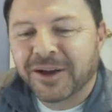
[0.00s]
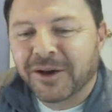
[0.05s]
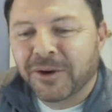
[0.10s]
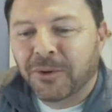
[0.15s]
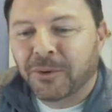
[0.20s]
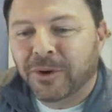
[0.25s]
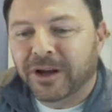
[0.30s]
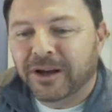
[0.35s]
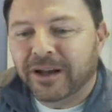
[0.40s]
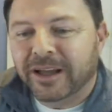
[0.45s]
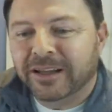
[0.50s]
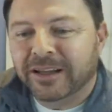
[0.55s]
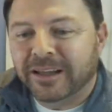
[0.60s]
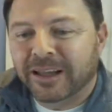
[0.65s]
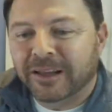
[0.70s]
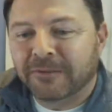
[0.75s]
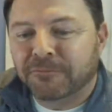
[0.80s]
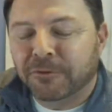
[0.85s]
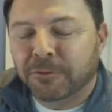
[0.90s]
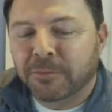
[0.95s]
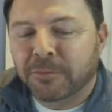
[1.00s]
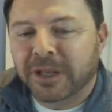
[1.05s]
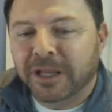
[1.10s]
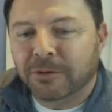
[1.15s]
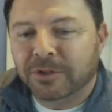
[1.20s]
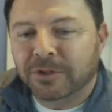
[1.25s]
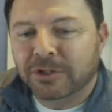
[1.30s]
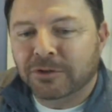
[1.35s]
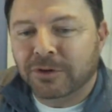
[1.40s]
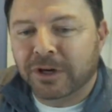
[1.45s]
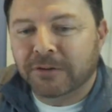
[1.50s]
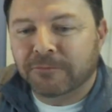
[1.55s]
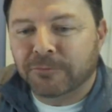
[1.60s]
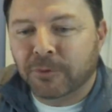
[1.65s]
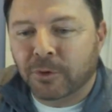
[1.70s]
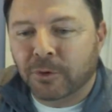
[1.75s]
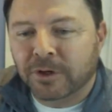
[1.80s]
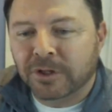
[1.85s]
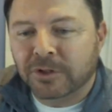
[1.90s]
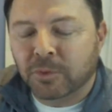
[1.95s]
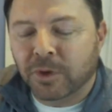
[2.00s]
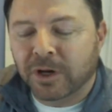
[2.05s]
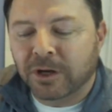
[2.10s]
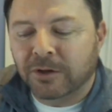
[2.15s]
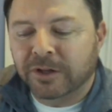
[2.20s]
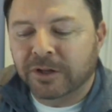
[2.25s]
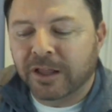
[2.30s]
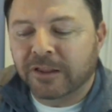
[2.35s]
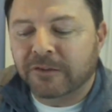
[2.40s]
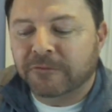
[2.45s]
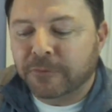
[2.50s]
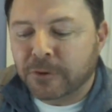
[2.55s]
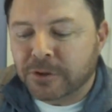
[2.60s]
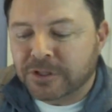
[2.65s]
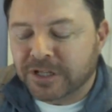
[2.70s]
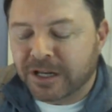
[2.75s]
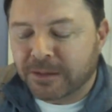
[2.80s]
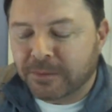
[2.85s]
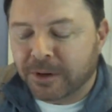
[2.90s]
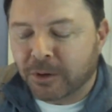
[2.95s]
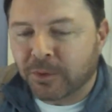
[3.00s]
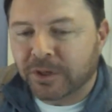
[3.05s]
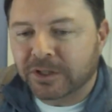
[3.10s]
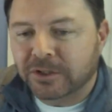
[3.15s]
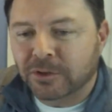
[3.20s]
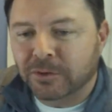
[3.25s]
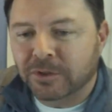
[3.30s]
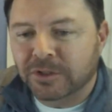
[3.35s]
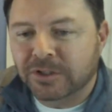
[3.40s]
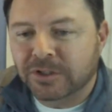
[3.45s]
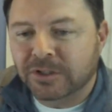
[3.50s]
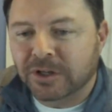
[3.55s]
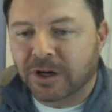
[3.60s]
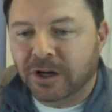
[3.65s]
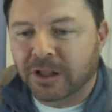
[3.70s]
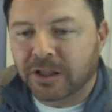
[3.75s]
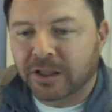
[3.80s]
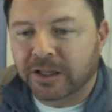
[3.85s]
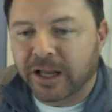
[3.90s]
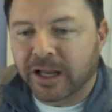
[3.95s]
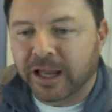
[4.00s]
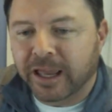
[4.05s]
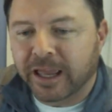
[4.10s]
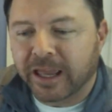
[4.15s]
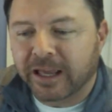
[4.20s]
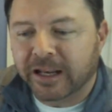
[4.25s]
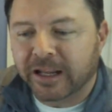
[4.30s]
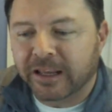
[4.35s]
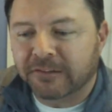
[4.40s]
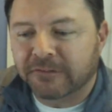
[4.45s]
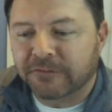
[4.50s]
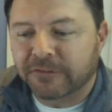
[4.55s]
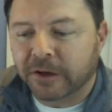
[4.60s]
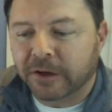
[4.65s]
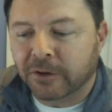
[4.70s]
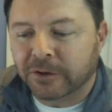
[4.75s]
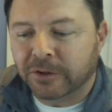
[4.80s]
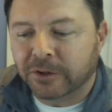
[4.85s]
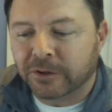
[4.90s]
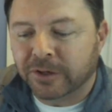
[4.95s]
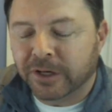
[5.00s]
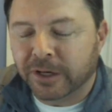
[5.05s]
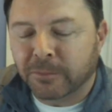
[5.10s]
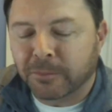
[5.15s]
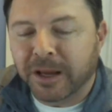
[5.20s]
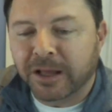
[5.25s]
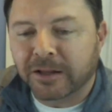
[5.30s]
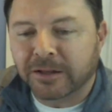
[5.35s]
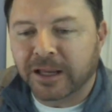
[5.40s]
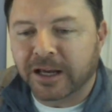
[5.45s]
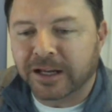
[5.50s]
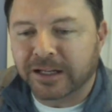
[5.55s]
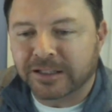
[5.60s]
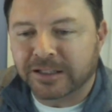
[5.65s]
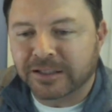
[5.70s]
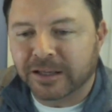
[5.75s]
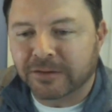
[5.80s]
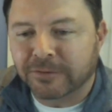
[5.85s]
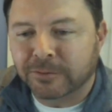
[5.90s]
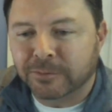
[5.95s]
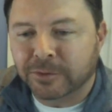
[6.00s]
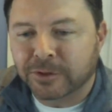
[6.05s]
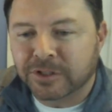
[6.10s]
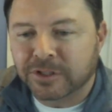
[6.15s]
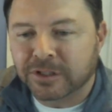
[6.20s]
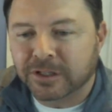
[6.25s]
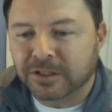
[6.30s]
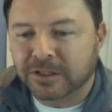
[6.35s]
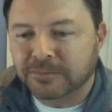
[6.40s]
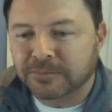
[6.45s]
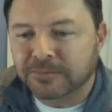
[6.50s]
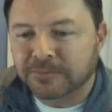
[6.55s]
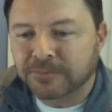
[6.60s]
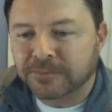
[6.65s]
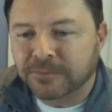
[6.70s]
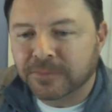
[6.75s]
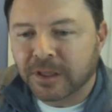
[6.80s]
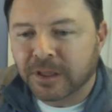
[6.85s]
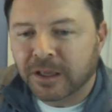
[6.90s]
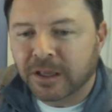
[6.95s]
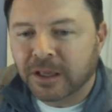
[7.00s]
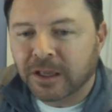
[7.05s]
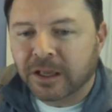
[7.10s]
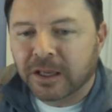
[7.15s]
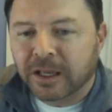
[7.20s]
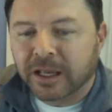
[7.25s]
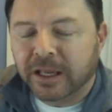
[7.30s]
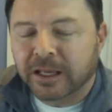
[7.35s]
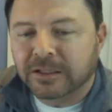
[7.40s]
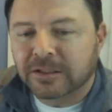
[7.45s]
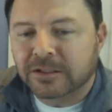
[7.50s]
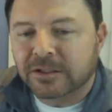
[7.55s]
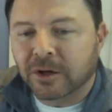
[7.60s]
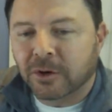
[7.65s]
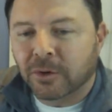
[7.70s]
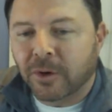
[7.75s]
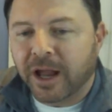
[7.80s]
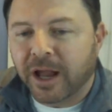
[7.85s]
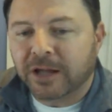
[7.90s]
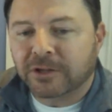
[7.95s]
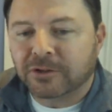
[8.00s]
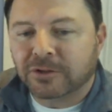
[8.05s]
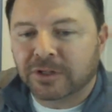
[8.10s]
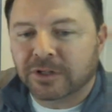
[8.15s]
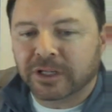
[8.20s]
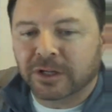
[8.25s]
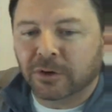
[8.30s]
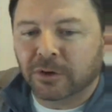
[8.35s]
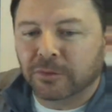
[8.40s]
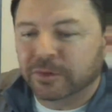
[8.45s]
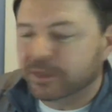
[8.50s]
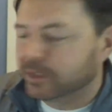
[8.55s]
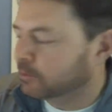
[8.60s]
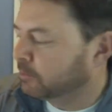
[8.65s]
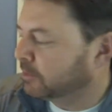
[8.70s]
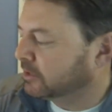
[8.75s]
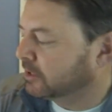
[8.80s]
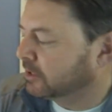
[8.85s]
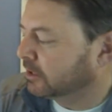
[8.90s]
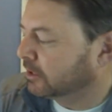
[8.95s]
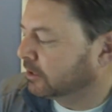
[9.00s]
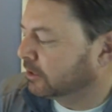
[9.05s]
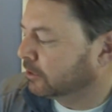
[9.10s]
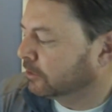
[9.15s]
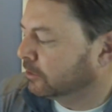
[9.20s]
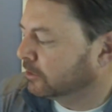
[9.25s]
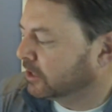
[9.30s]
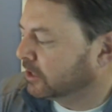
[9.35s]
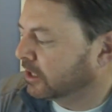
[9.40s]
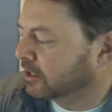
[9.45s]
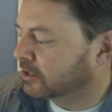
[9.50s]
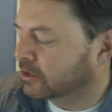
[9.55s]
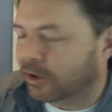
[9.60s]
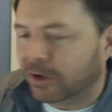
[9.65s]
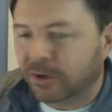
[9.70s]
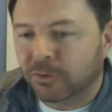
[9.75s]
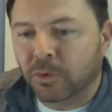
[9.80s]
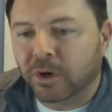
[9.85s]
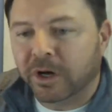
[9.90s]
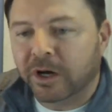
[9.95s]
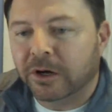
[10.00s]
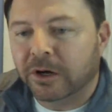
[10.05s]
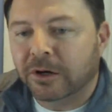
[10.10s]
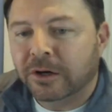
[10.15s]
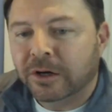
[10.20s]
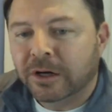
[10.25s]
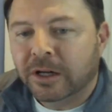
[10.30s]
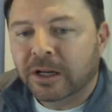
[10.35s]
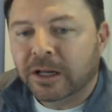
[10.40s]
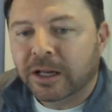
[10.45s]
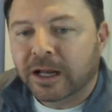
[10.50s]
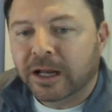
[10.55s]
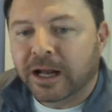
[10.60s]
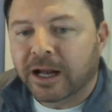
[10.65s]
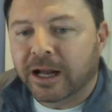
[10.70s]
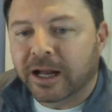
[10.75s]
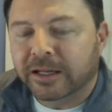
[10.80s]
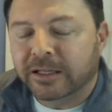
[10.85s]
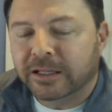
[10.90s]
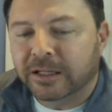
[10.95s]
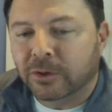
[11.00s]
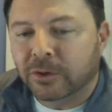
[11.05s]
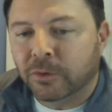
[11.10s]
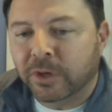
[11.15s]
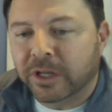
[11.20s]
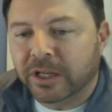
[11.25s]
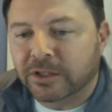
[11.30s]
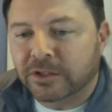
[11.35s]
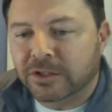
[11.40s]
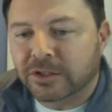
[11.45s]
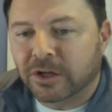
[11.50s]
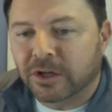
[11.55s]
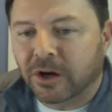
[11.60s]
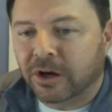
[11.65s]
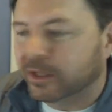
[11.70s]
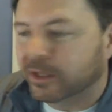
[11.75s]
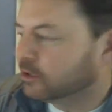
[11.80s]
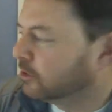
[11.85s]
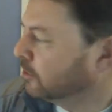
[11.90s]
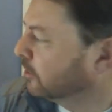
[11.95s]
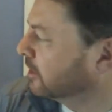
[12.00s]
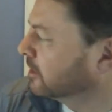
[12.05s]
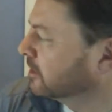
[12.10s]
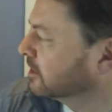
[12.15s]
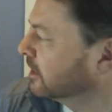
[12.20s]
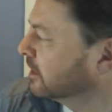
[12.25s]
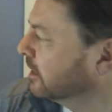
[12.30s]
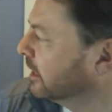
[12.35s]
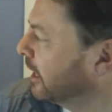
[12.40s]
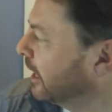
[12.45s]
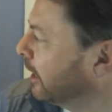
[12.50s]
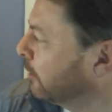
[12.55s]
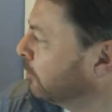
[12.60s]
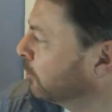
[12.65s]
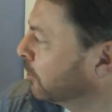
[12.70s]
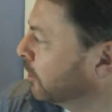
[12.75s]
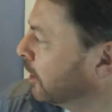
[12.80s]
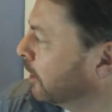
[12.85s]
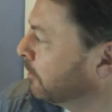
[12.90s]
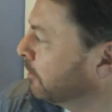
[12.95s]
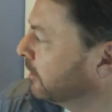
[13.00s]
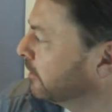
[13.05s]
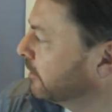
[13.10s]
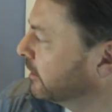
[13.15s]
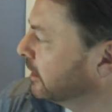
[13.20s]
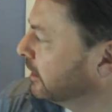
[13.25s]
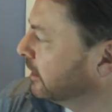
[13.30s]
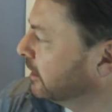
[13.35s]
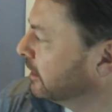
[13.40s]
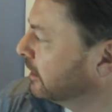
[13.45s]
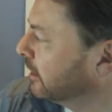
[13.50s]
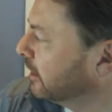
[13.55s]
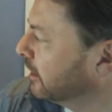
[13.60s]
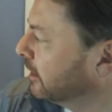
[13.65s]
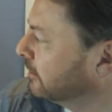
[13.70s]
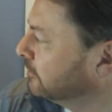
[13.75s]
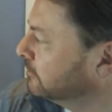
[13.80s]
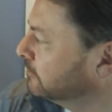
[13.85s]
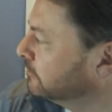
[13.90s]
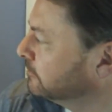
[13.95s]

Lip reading: Well, and for me, it was straightforward as well. Now, the first time I went to install it, I had a failure at about 97%. And so actually on this particular test hardware, I did a reinstall. As you can see now, and we're up at the